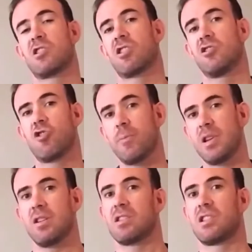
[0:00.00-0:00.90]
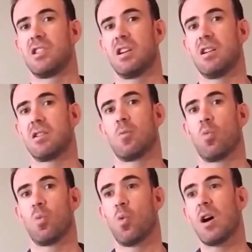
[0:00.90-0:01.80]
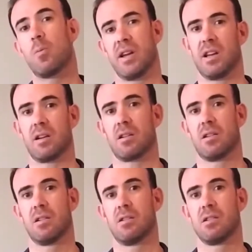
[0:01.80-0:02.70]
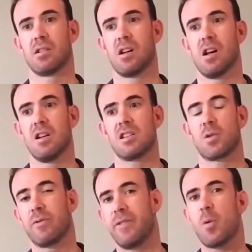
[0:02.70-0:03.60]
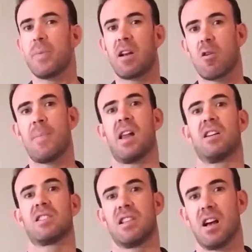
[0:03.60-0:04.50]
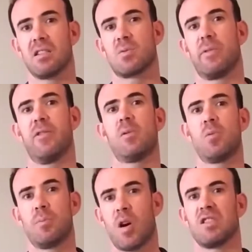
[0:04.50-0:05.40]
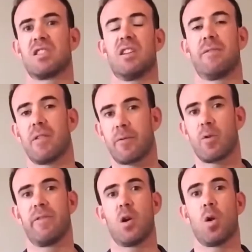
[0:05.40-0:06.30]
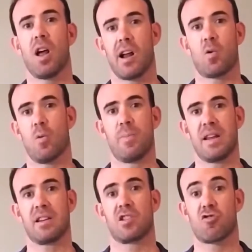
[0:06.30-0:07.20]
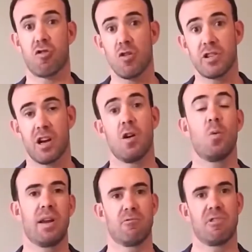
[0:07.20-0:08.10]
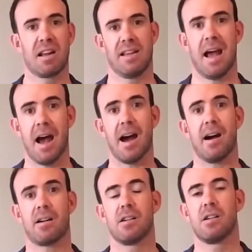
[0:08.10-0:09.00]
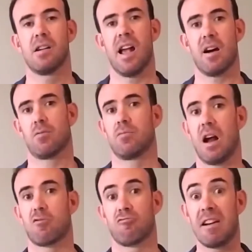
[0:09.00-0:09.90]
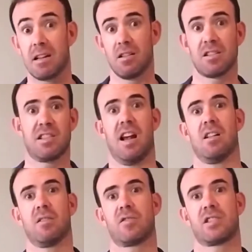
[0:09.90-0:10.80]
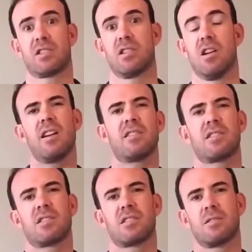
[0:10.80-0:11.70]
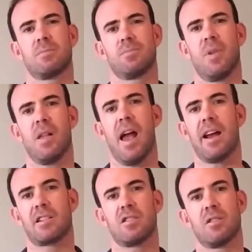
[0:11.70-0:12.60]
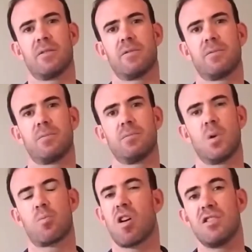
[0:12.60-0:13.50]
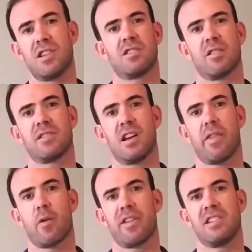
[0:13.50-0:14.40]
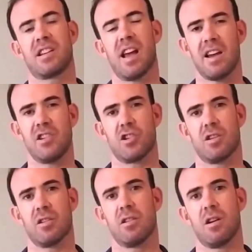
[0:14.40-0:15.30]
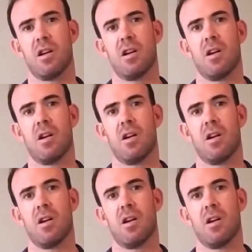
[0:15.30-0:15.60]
which contributes to well-being. So we feel better about ourselves, we feel more positive if we feel like we're being true to who we really are, our real selves. That act of, or process of self-authentication